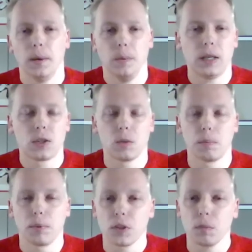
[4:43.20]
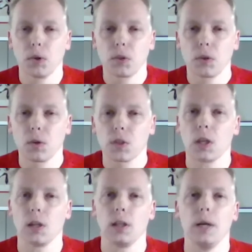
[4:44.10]
we support
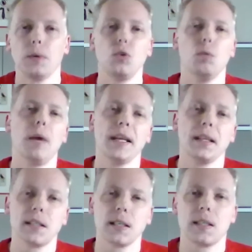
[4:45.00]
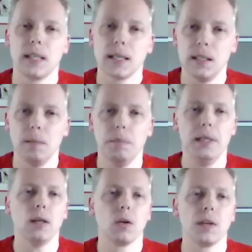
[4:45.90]
modcodes down to -6
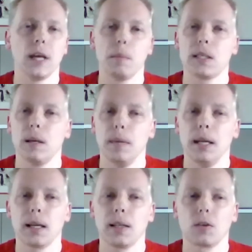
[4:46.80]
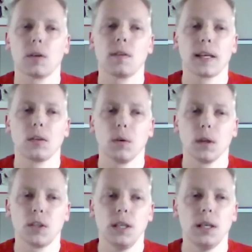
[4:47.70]
dB on the MXDMA return
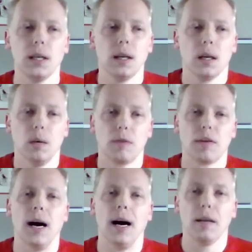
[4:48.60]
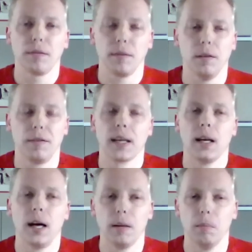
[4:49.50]
technology with a very
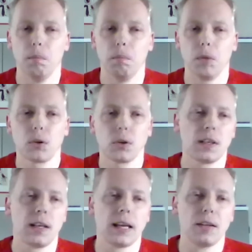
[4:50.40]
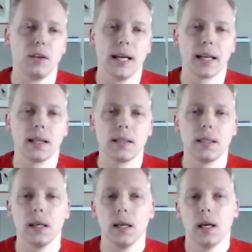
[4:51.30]
high modcode
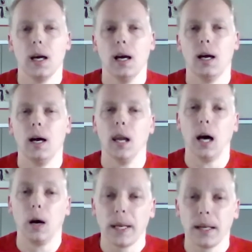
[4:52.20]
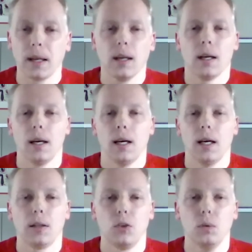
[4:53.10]
granularity, allowing
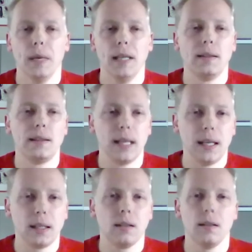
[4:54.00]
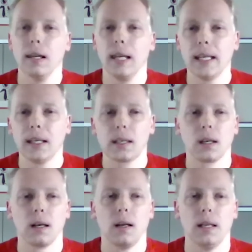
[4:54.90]
to maintain the link
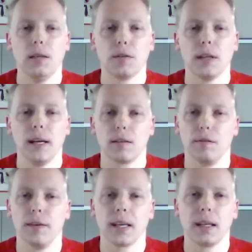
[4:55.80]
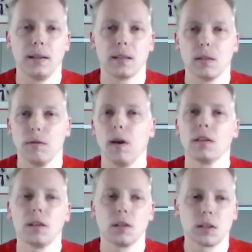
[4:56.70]
even at very
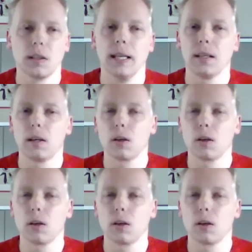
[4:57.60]
disadvantaged link